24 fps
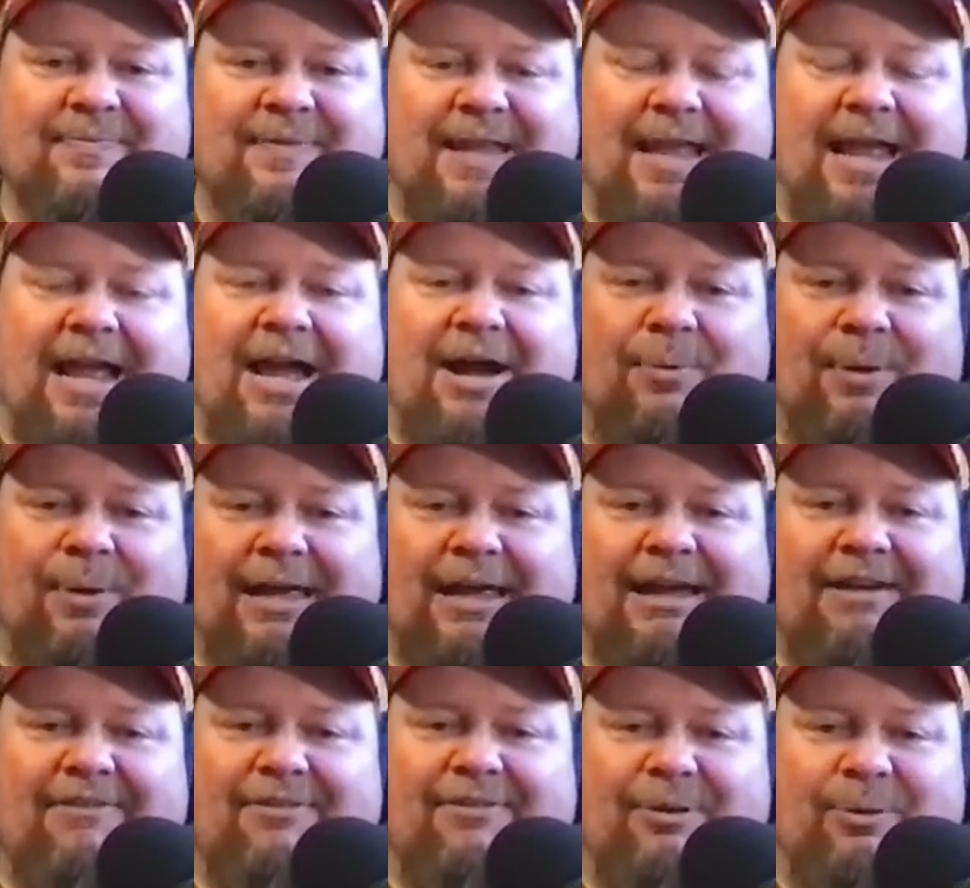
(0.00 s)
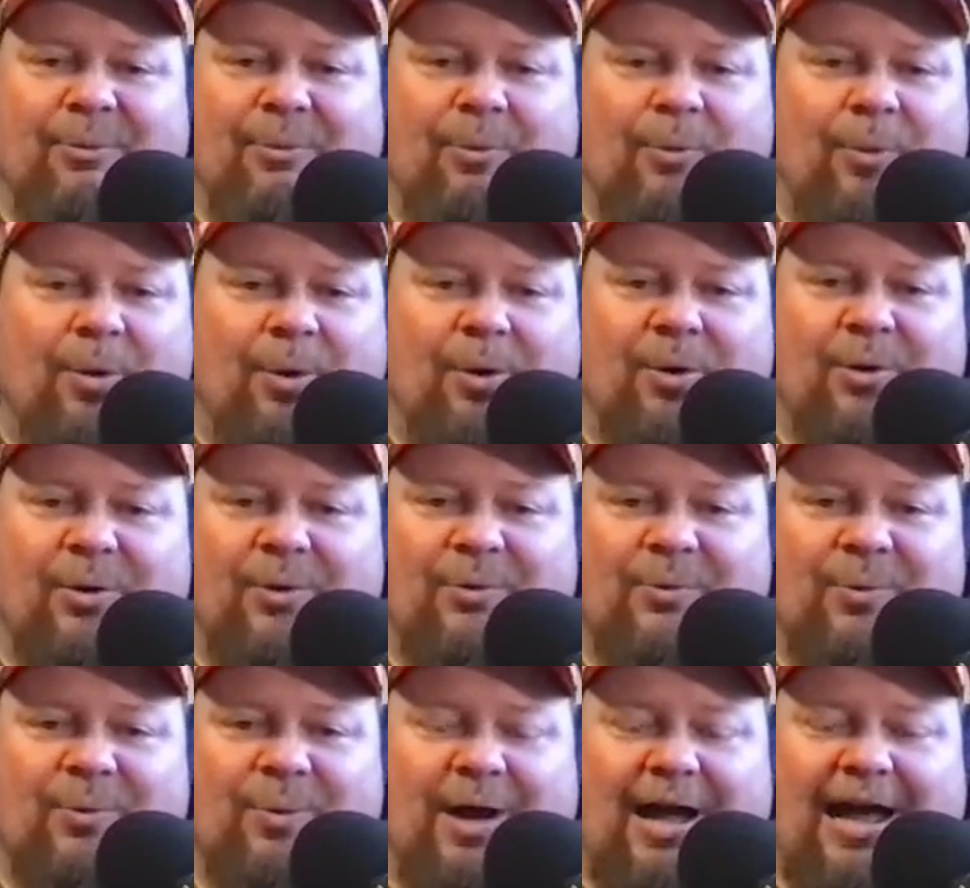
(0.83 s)
Now we have the
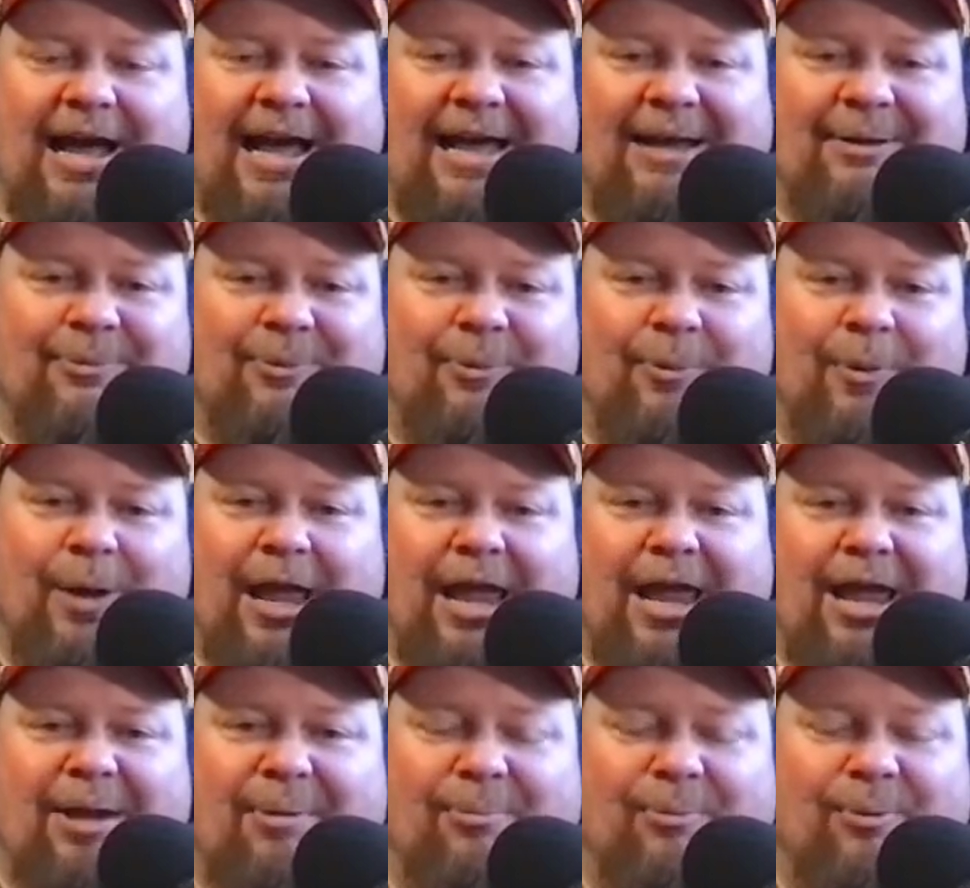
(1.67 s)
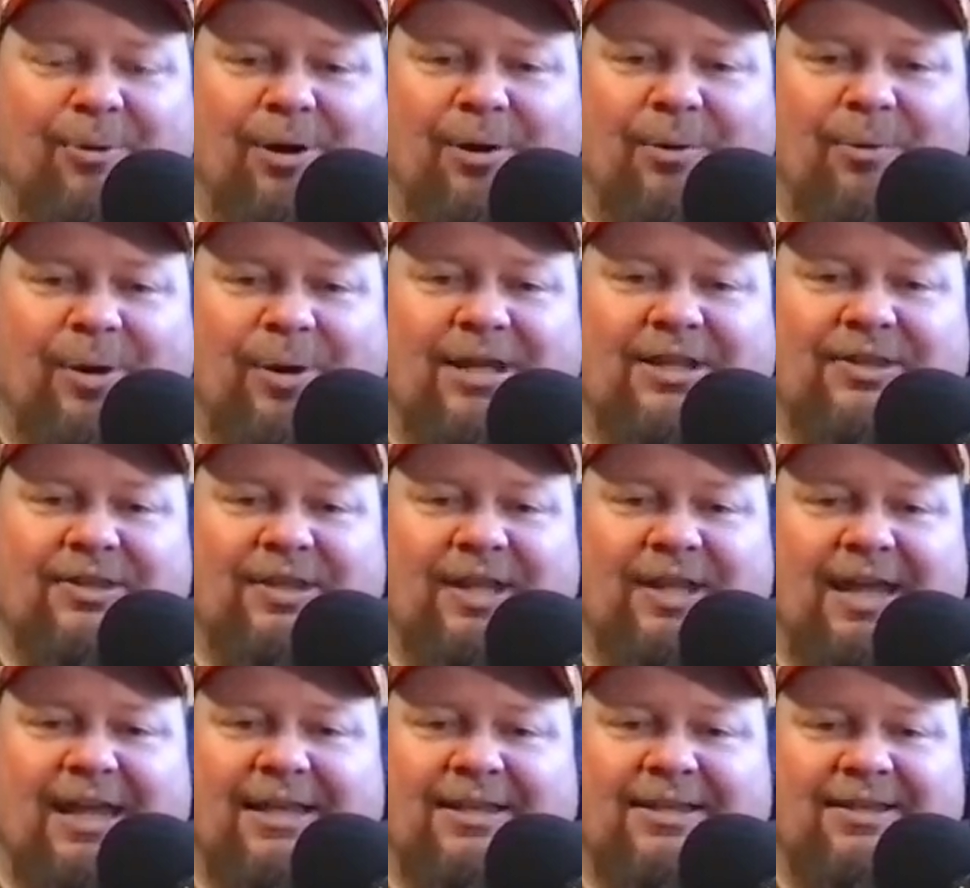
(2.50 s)
World Wide Web where we
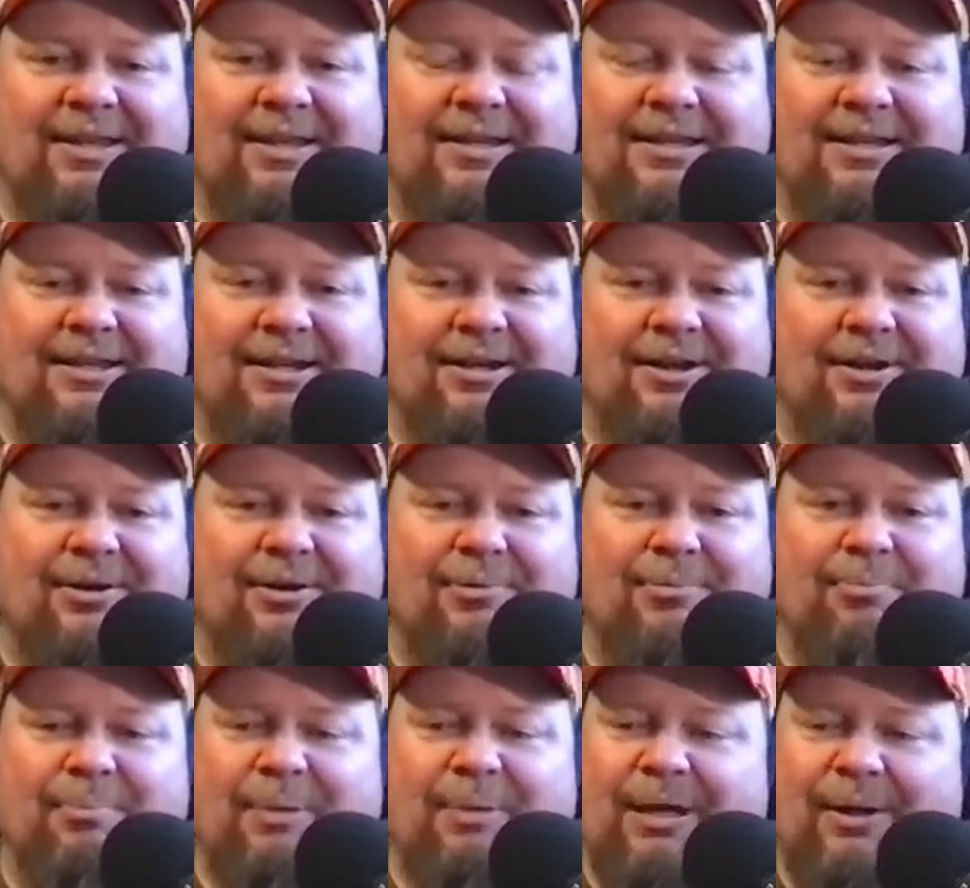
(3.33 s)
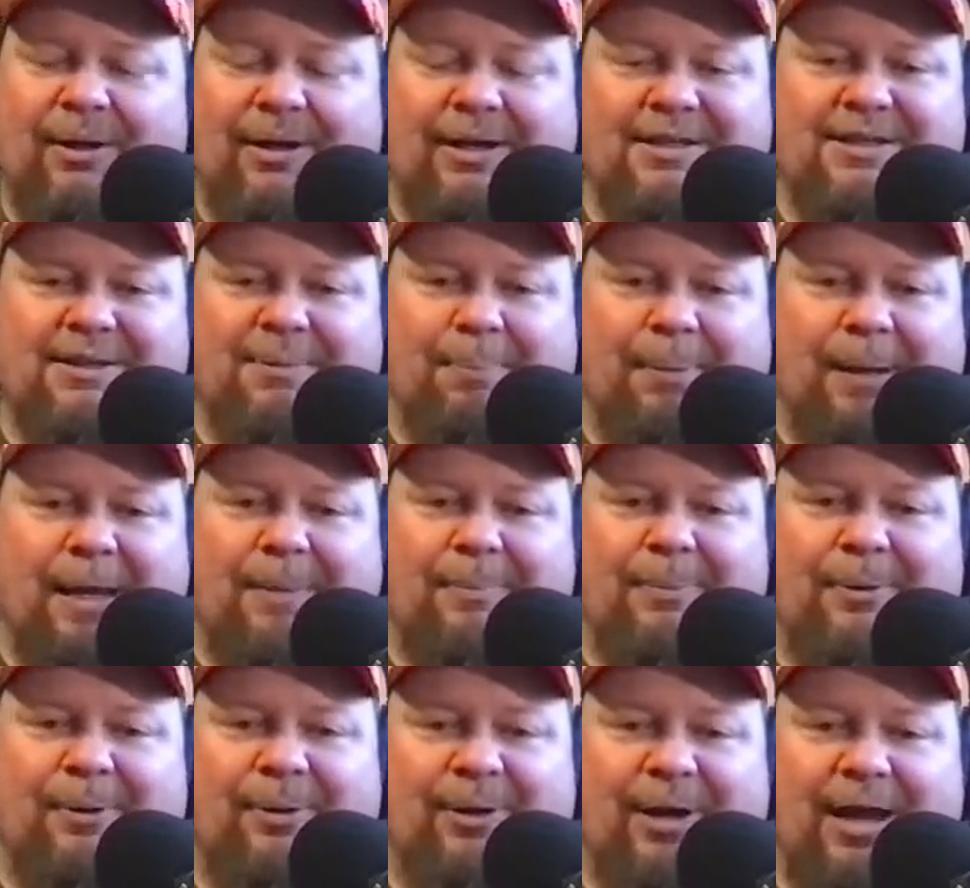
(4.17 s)
think that, billions of
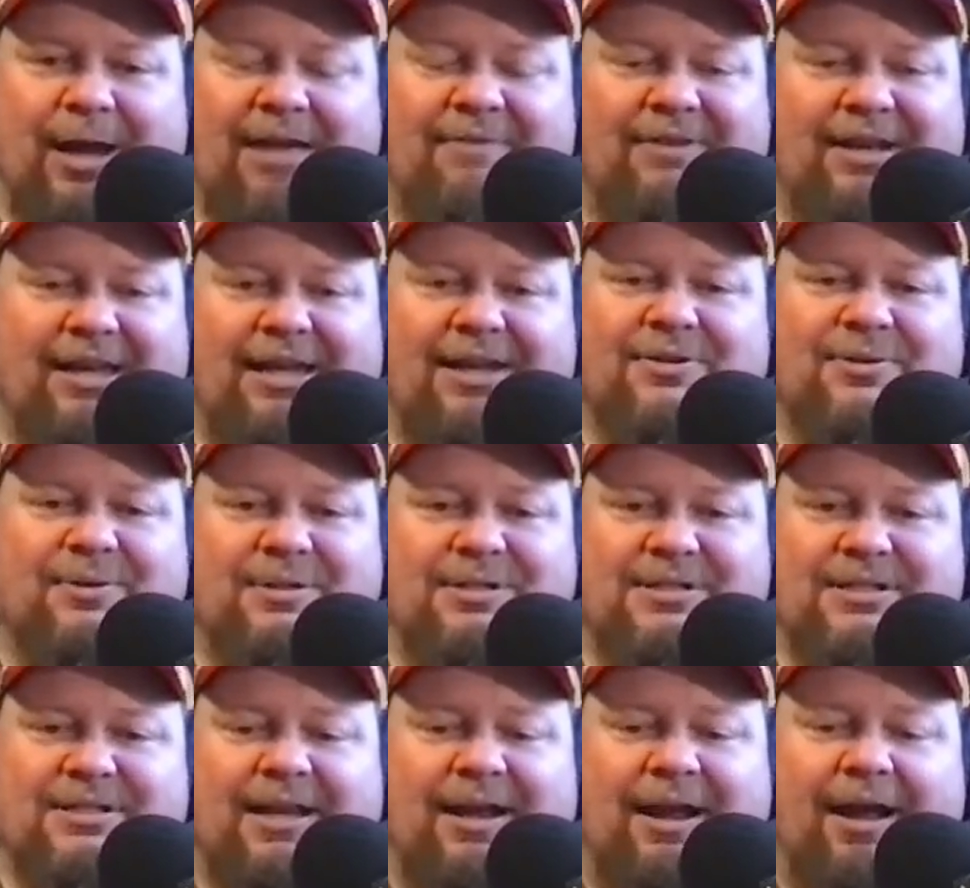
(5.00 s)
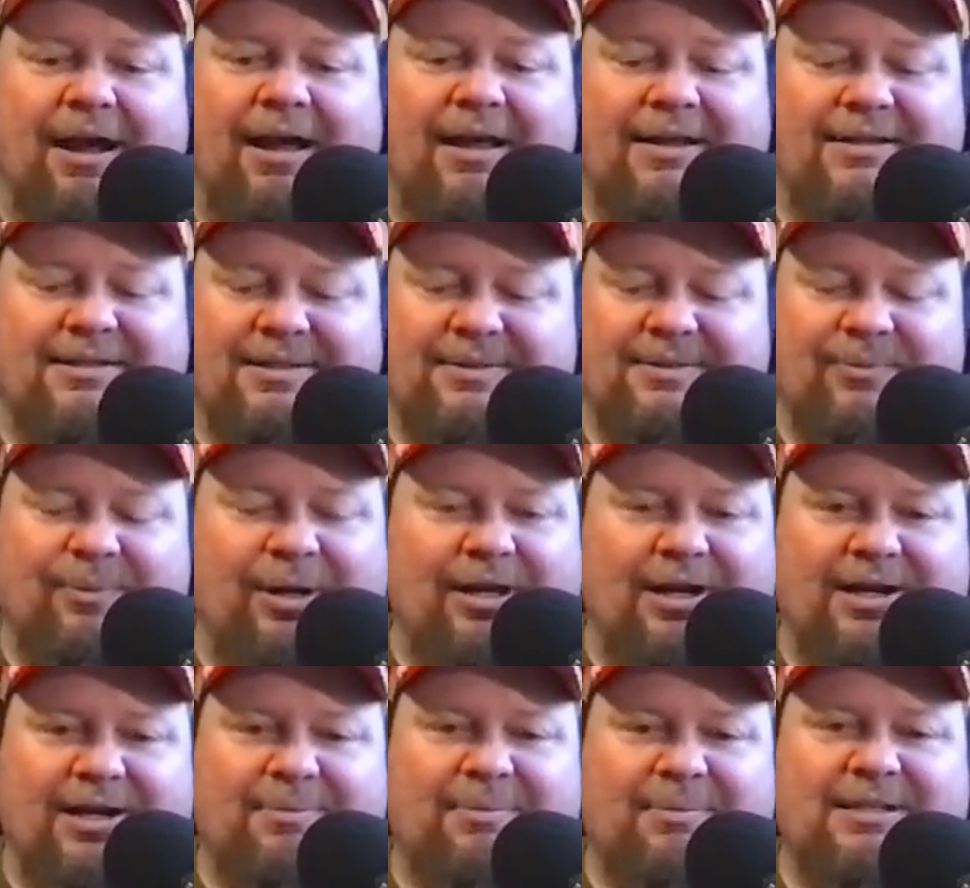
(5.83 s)
people are having interest in us and
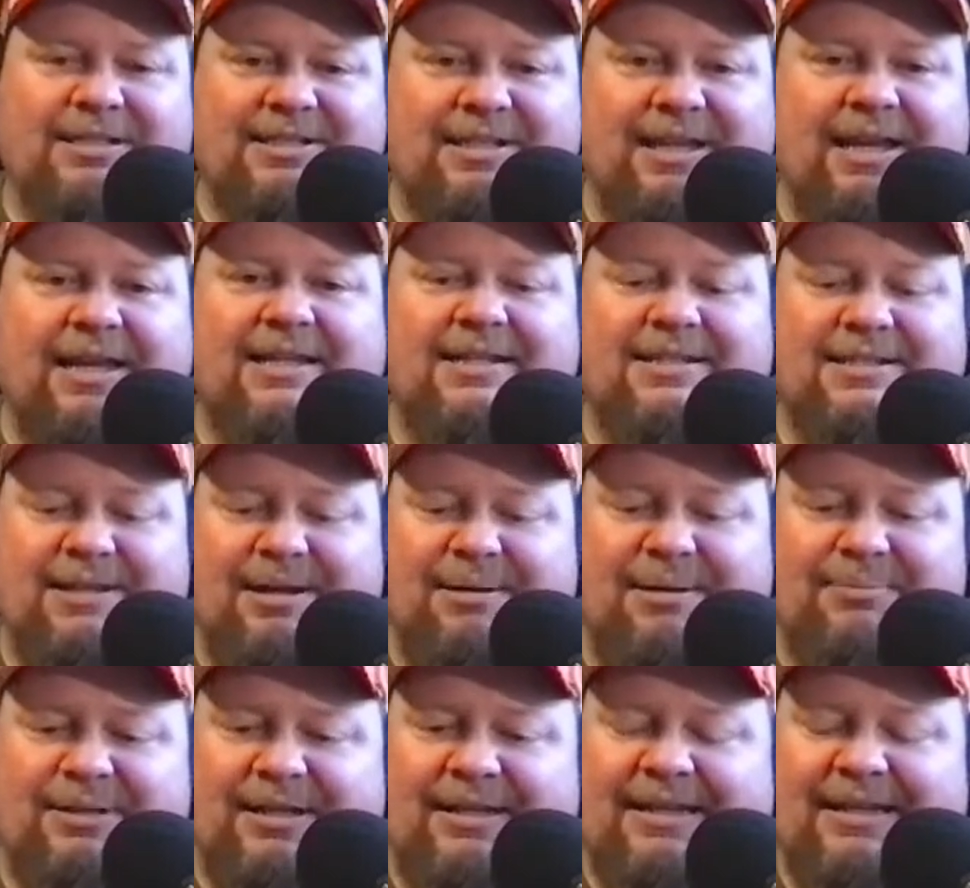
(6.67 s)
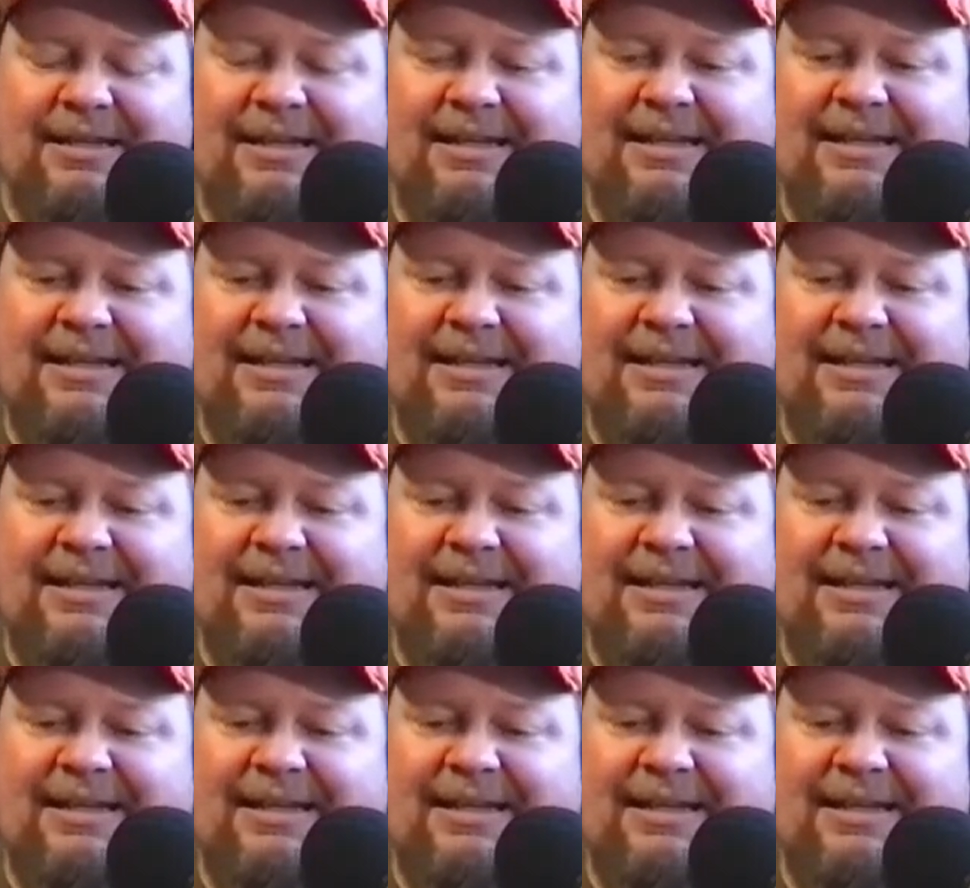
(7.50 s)
we ought to be saying something.